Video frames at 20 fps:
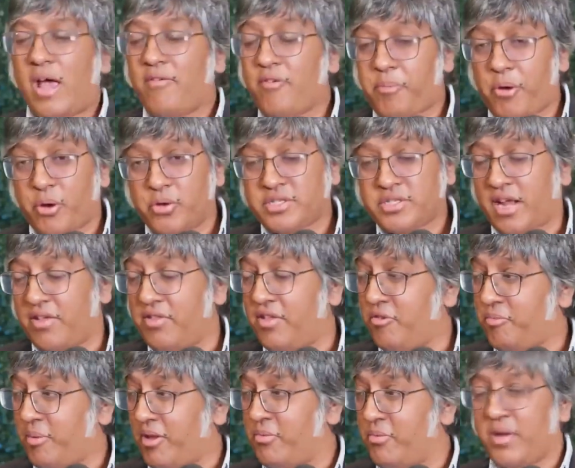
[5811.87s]
I have a post on
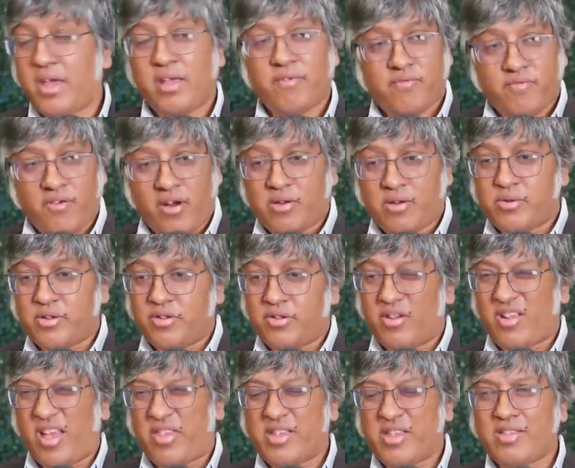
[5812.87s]
this, by the way, for anyone
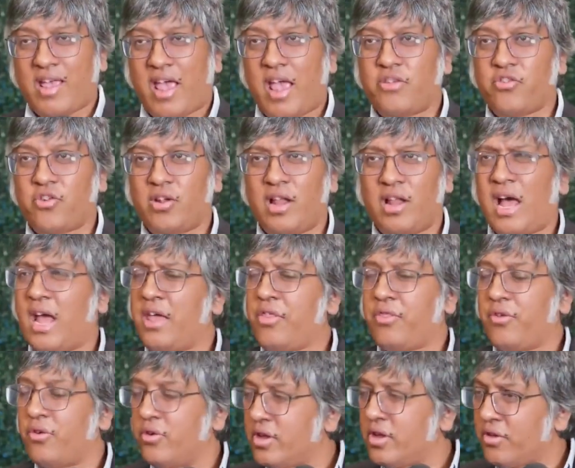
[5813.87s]
here. I think that July
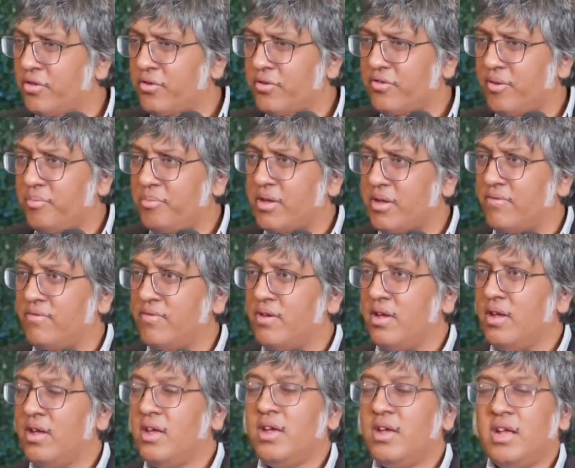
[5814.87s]
30th or something of.
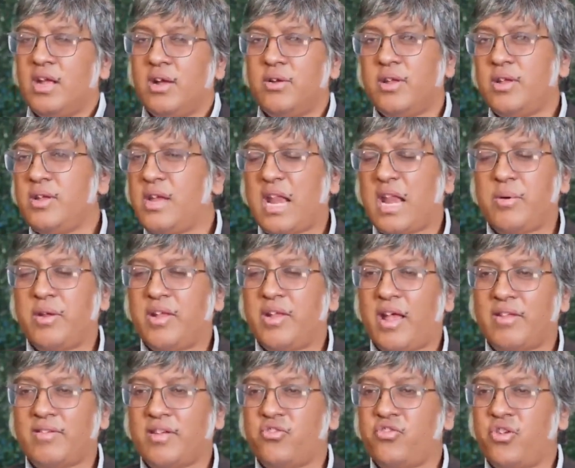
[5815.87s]
Anyway, it
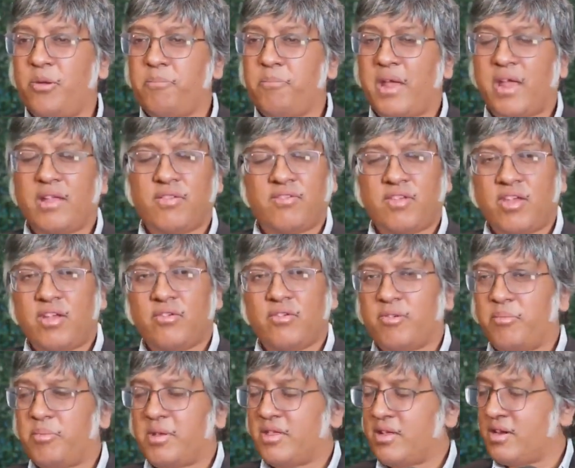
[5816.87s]
has like chimpanzee or
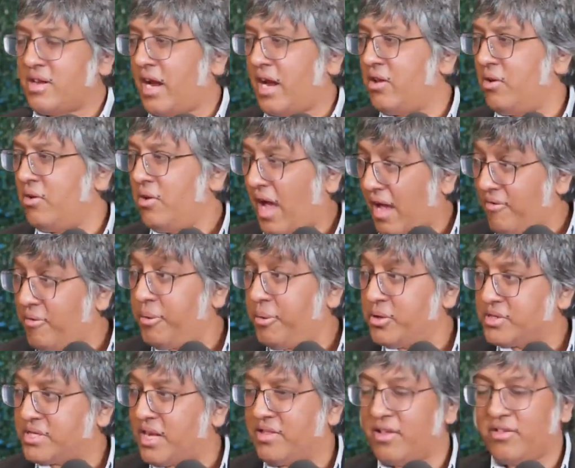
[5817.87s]
something in the title. I have a
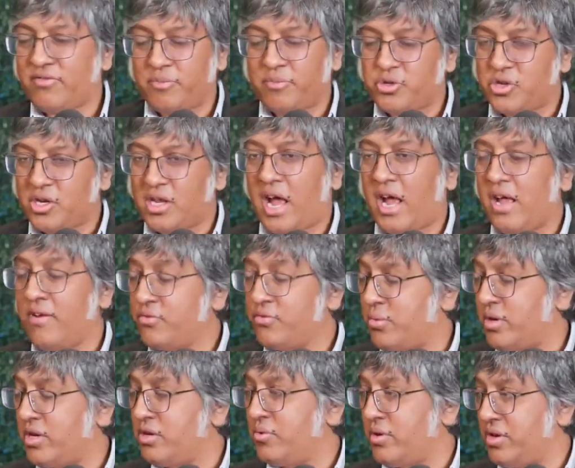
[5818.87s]
post on this from July of
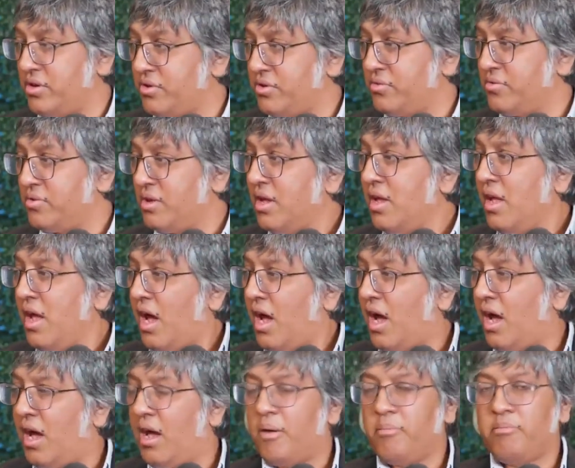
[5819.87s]
2022.
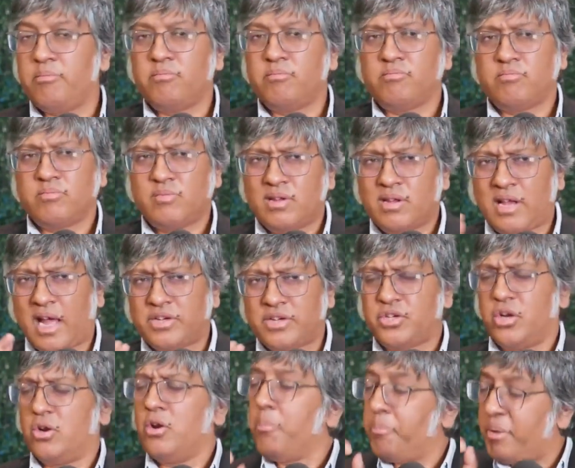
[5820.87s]

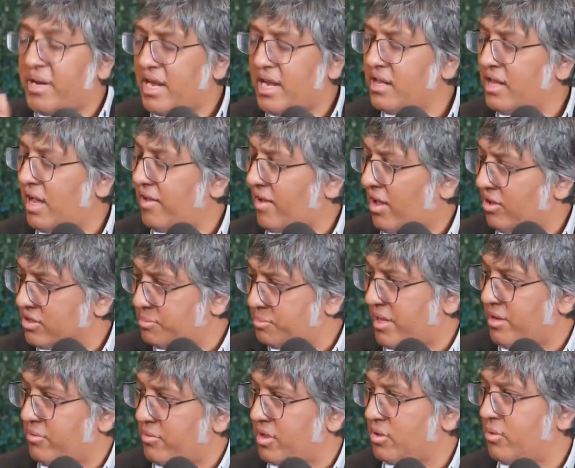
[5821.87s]
Last year. But in any case, I'll
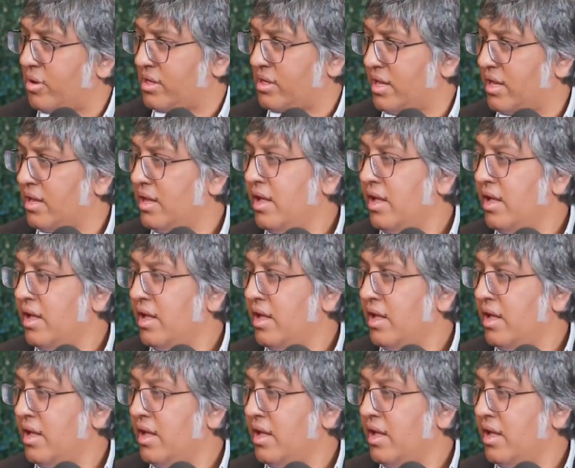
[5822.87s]
explain it really quickly.